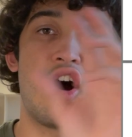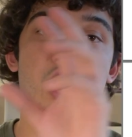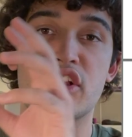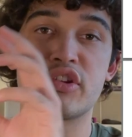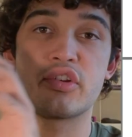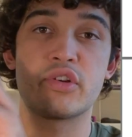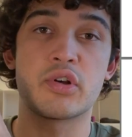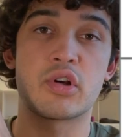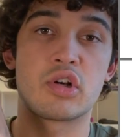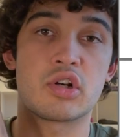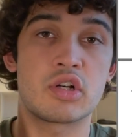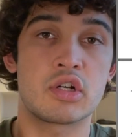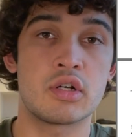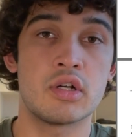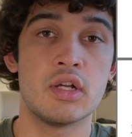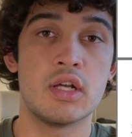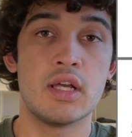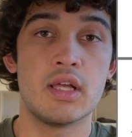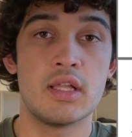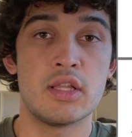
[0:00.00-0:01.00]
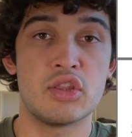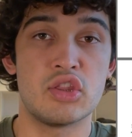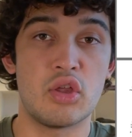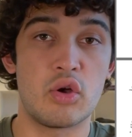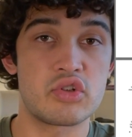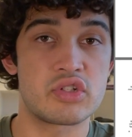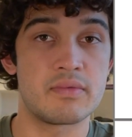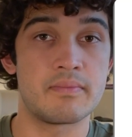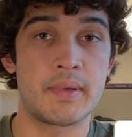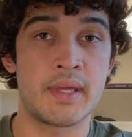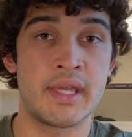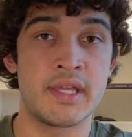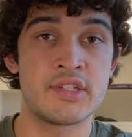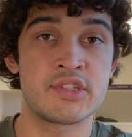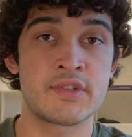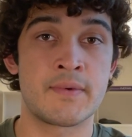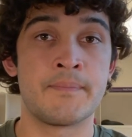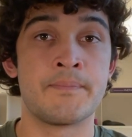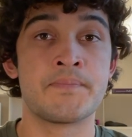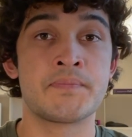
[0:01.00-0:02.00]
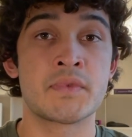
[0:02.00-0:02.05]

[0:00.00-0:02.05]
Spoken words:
onto her Notion page.